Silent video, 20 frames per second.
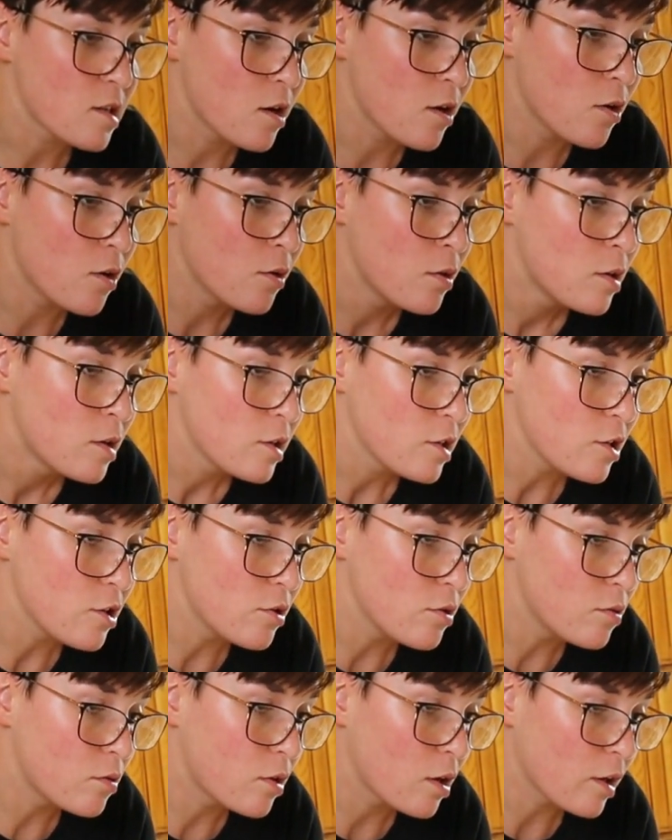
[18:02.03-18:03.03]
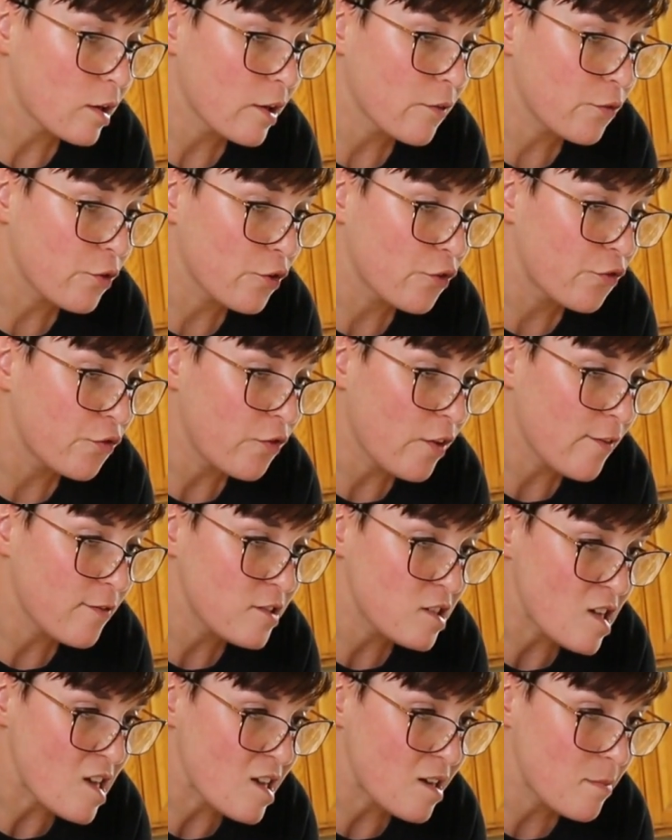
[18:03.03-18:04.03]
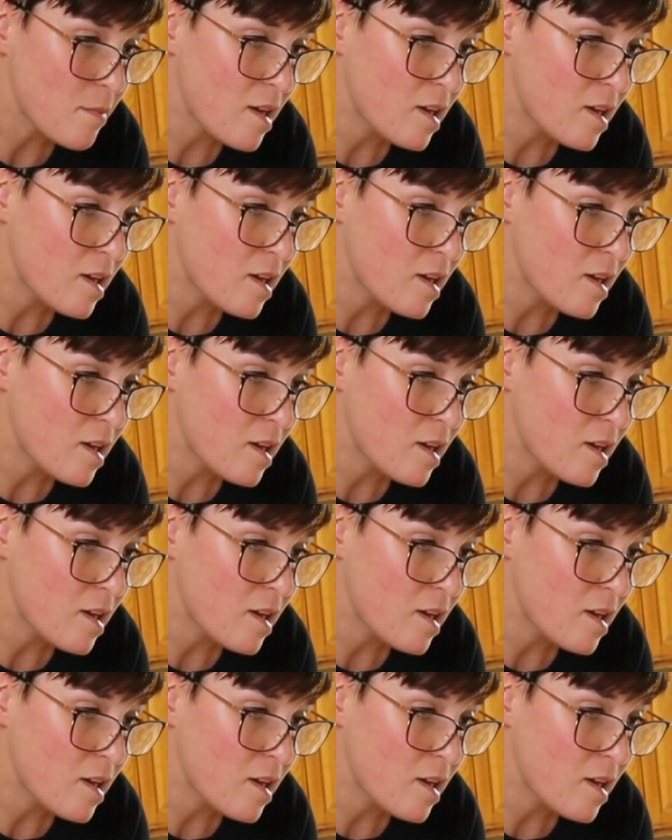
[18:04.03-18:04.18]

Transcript: so you cook it for 15